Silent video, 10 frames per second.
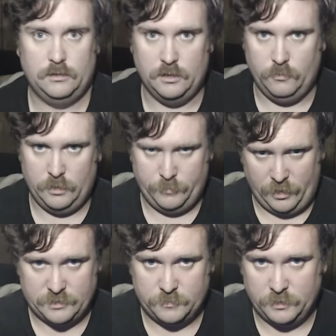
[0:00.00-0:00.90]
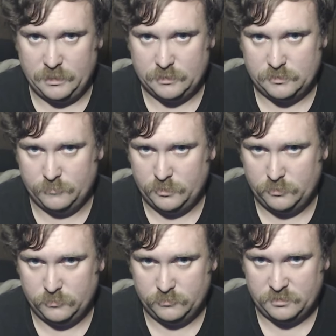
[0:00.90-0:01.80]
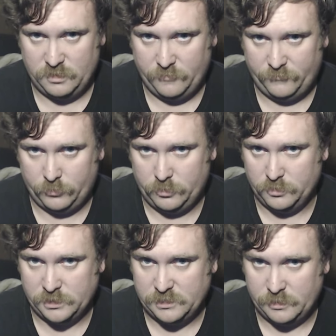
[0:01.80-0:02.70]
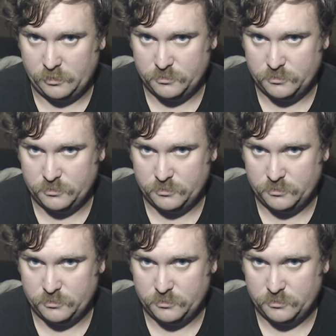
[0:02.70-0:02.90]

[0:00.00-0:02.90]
Do you want to possibly get some new stuff for your Nintendo